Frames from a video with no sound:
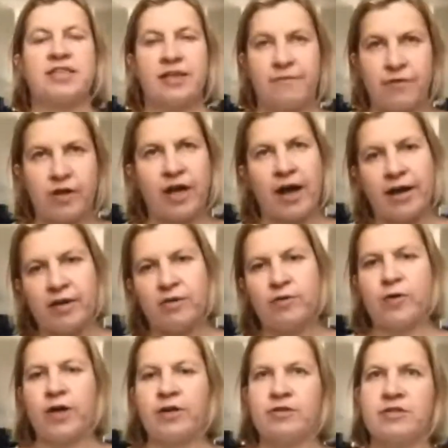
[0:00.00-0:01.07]
see if you can
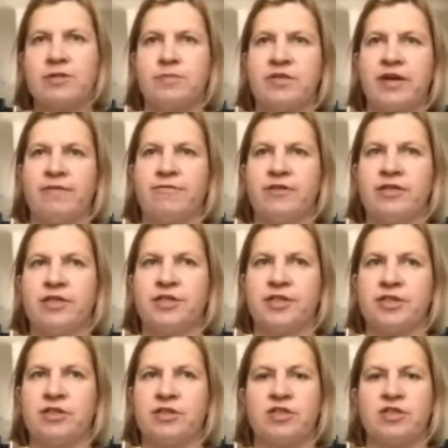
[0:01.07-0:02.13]
agree on some
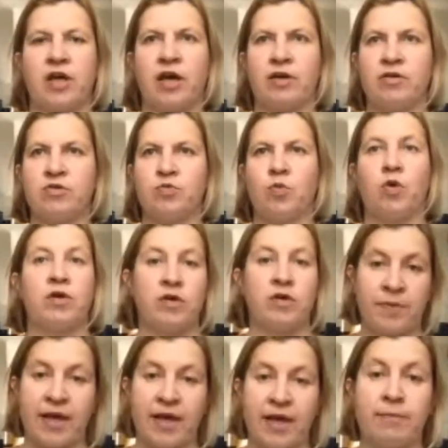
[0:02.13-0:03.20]
definitions and what
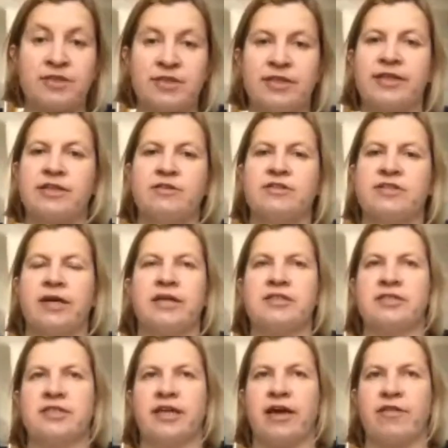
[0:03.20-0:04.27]
you'll be able to link your
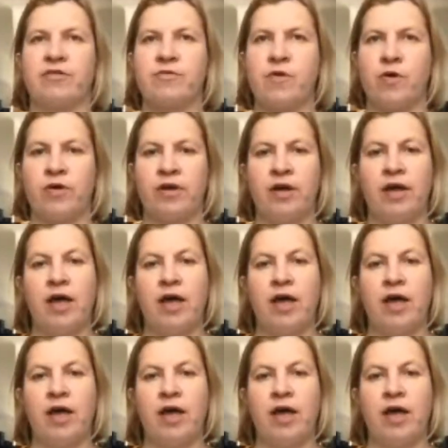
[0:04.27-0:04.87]
data together on.